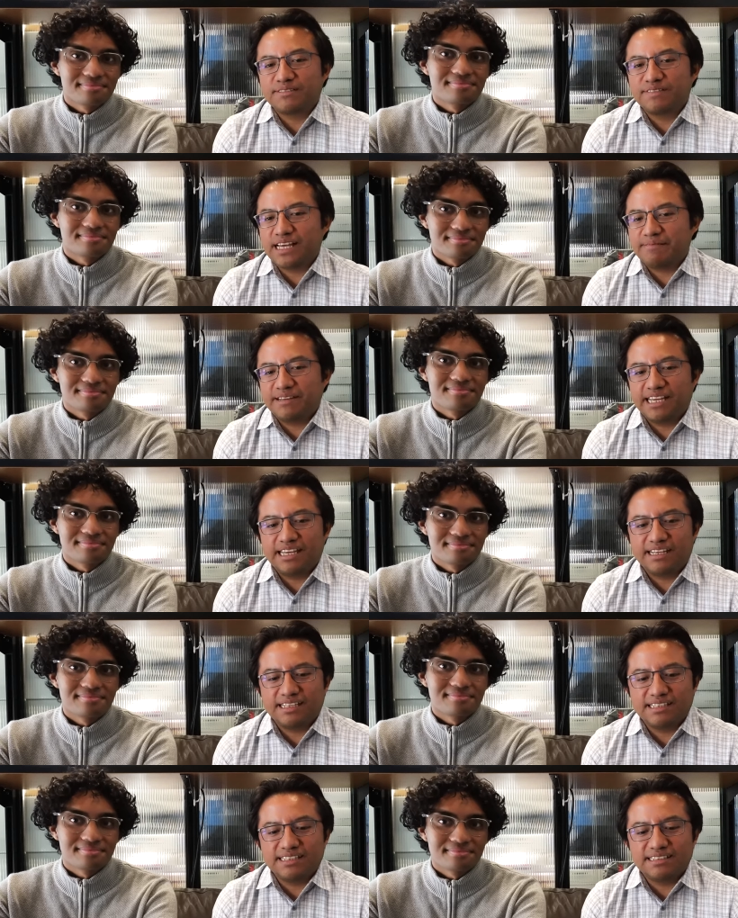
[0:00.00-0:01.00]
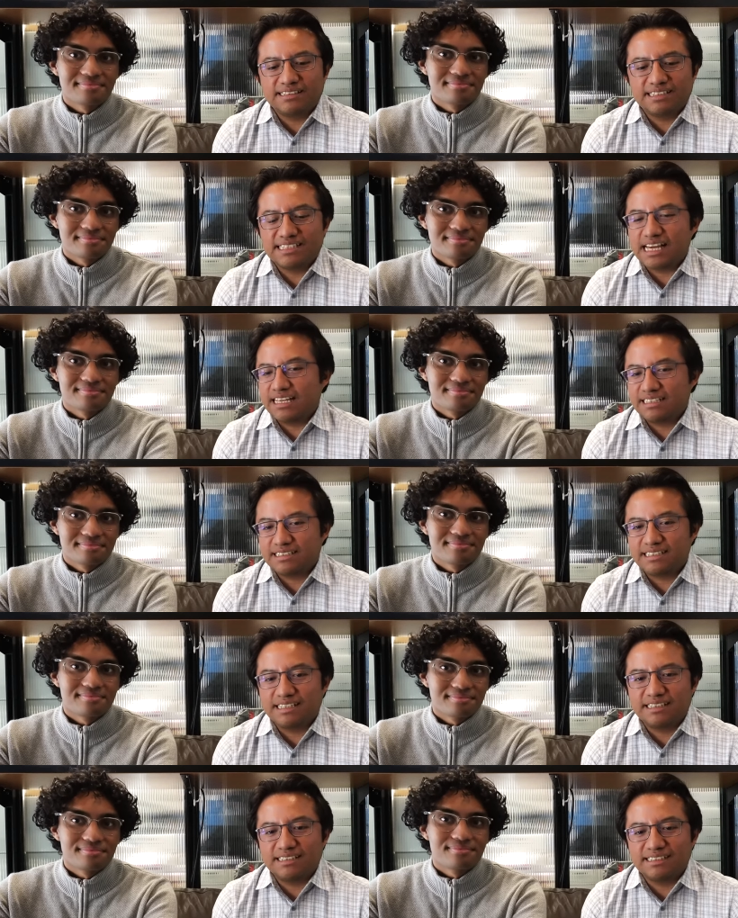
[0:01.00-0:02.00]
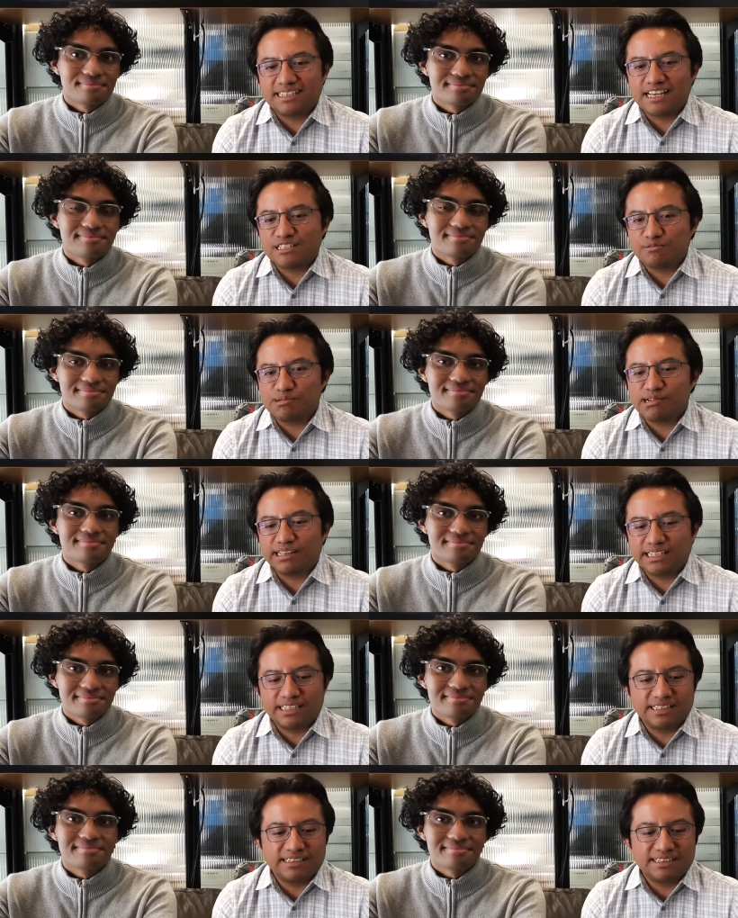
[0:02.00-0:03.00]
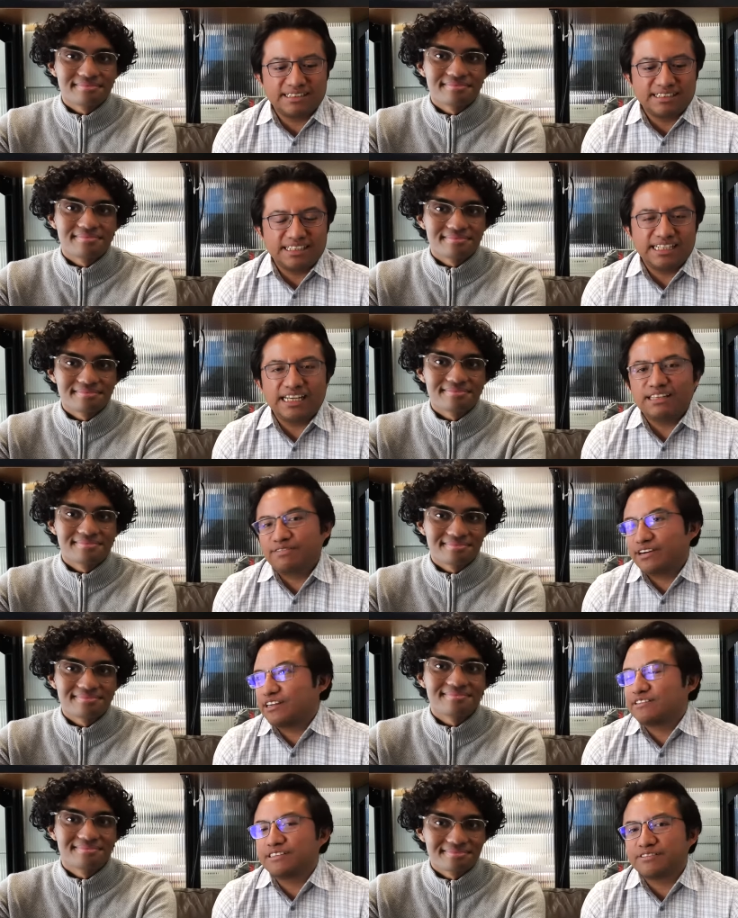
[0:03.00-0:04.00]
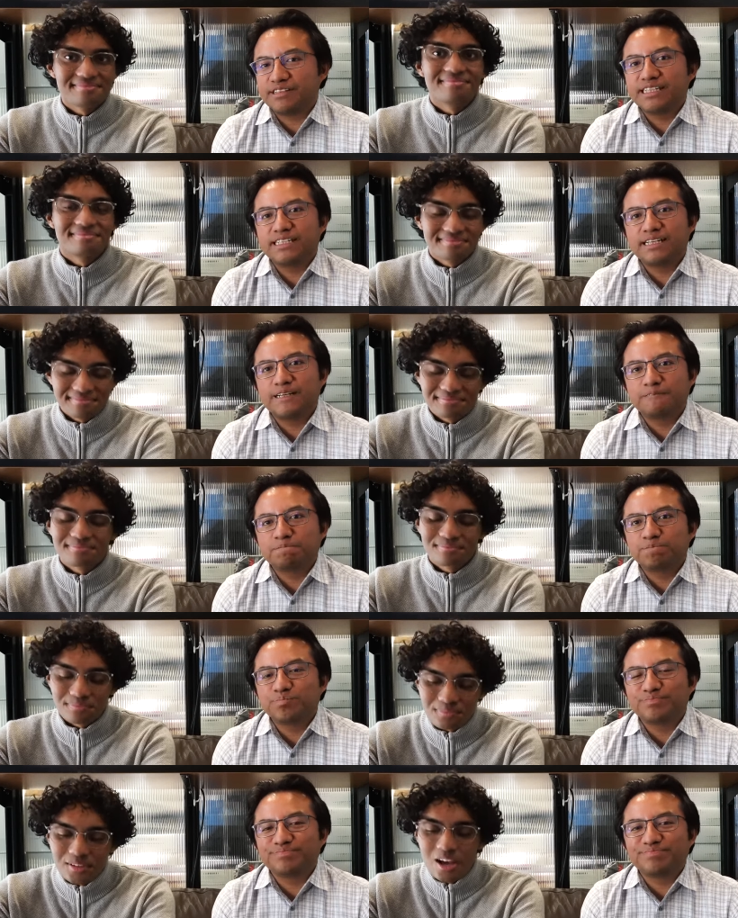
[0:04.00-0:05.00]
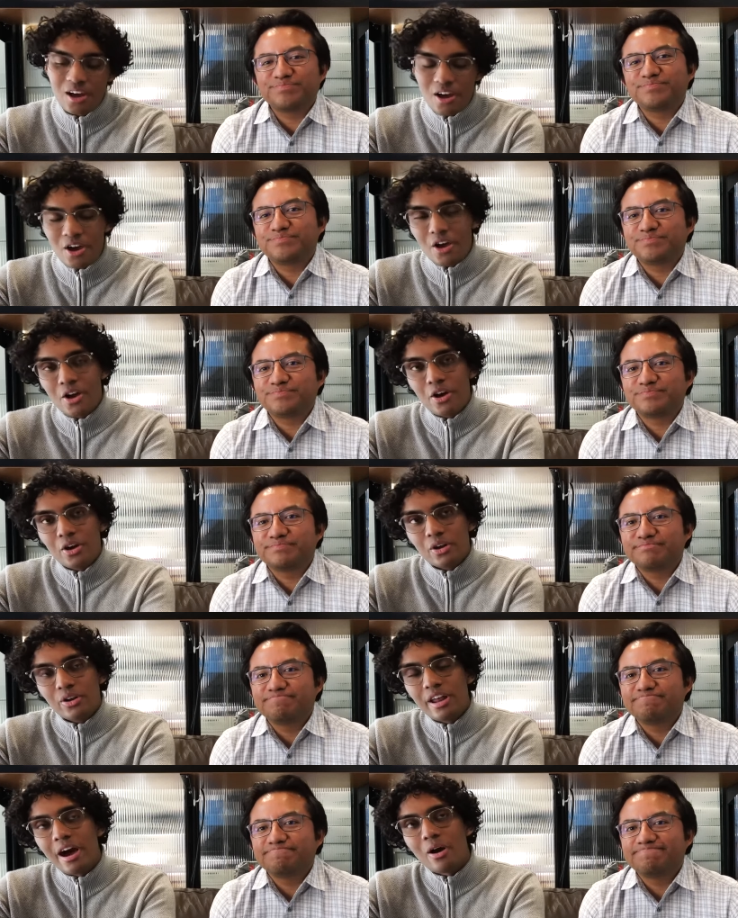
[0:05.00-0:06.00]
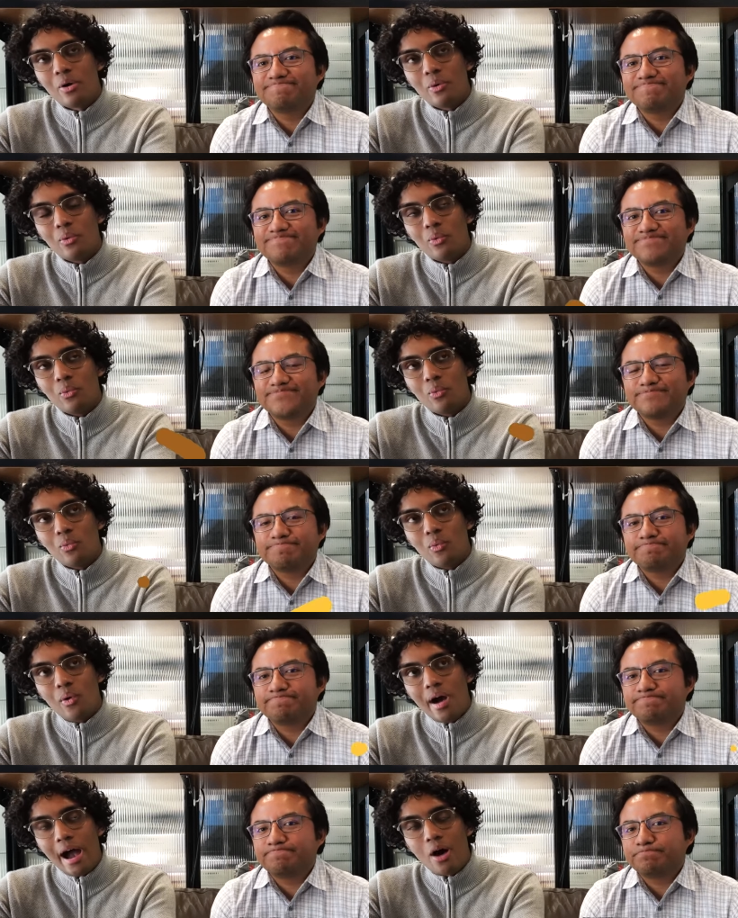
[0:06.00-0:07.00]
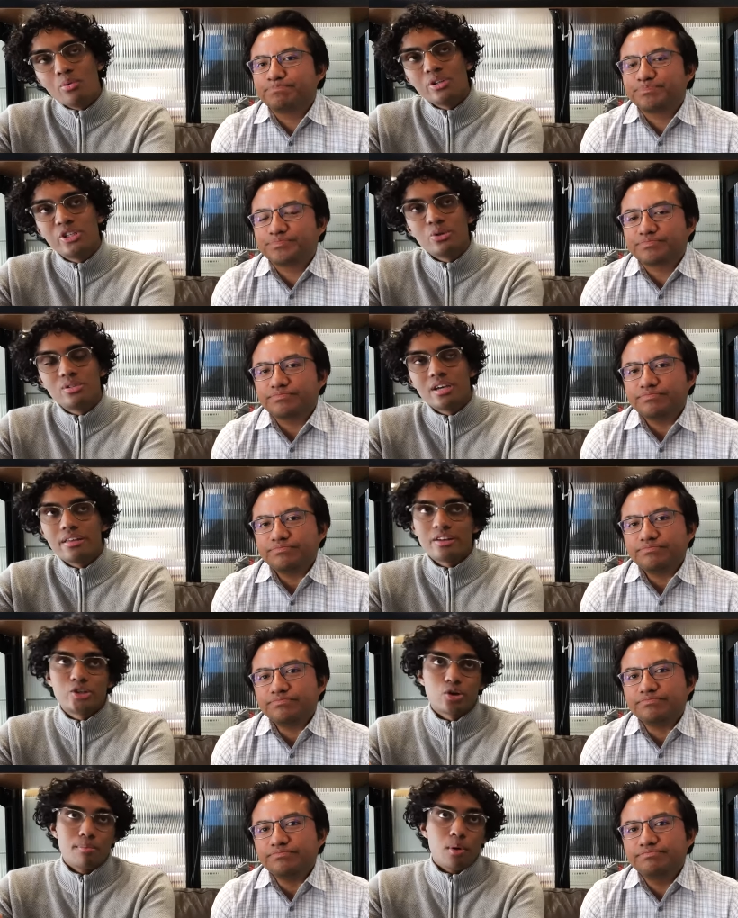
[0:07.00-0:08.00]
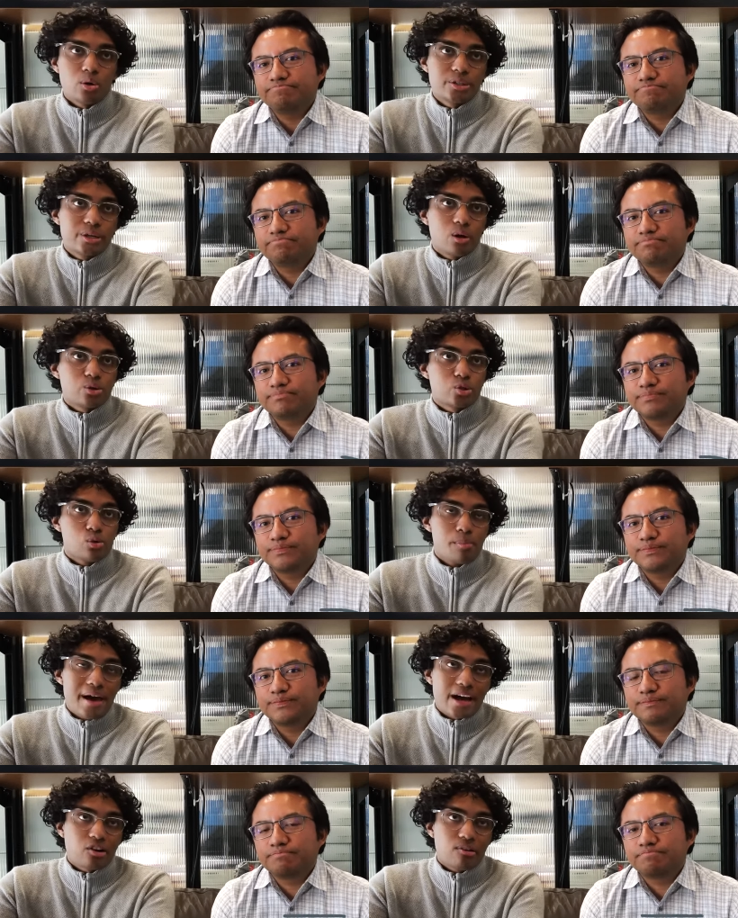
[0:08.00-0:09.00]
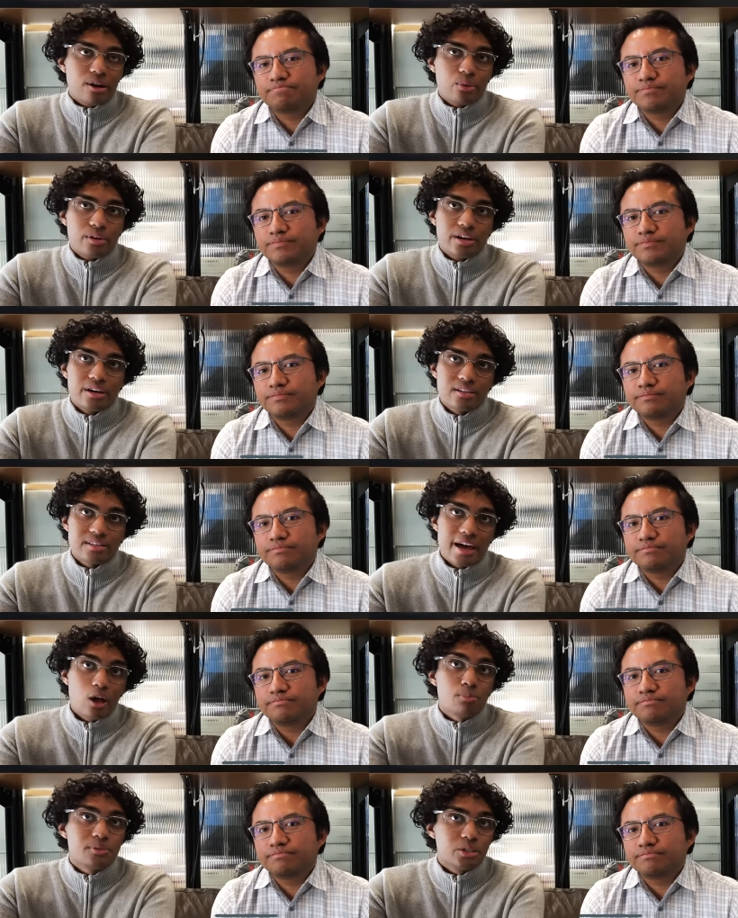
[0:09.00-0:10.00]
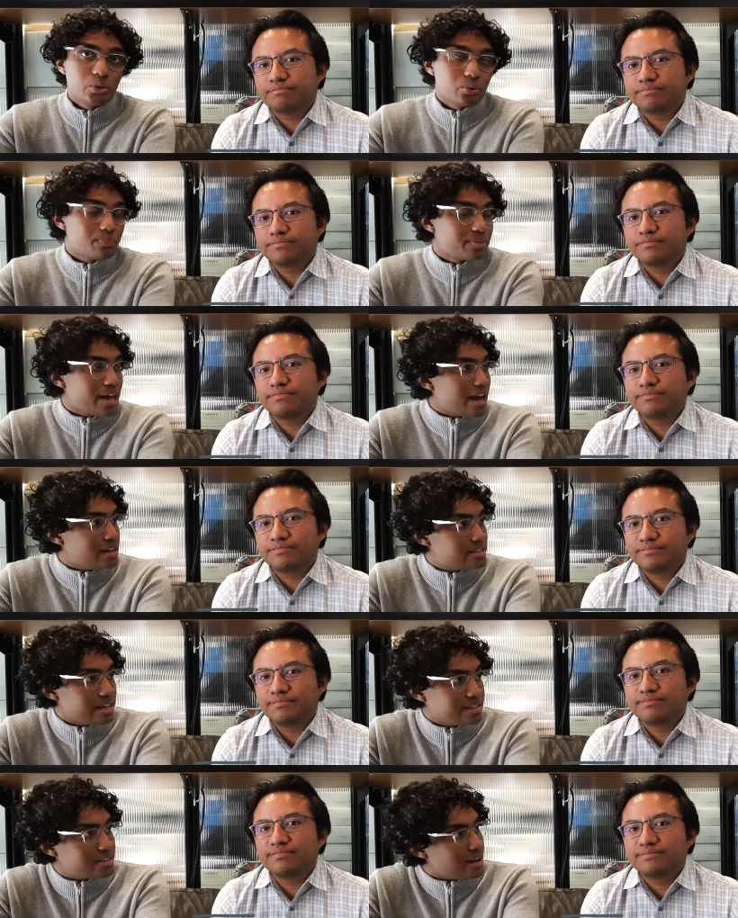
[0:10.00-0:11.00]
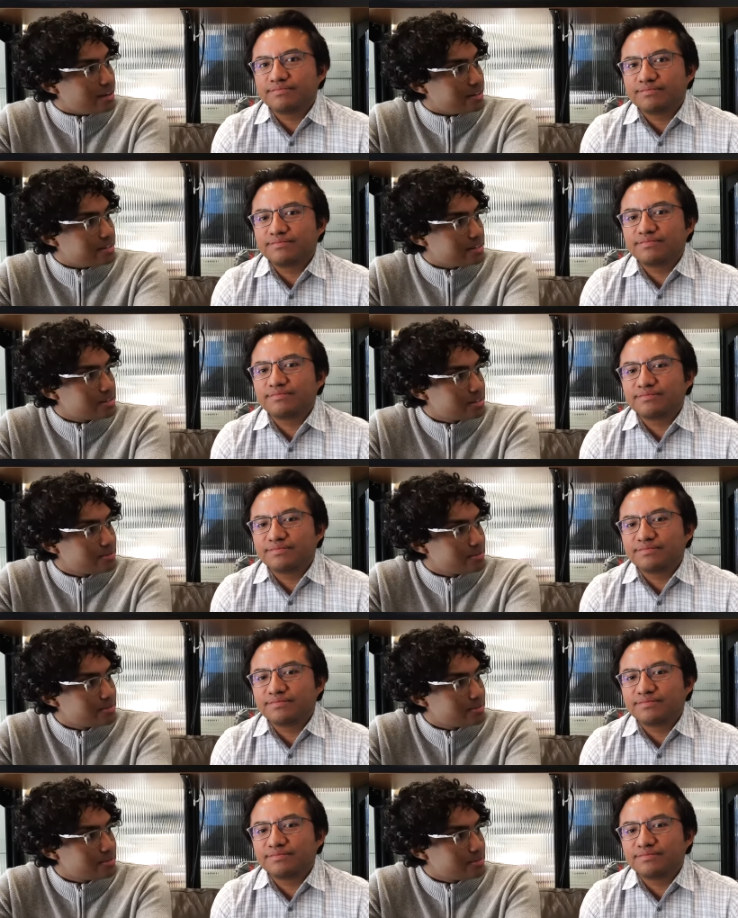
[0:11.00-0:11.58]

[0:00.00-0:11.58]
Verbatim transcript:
Speaker 1: of navigating the science and the science world in in a different country. Yeah.
Speaker 2: Now, how would you say that your multicultural background has helped you as a scientist?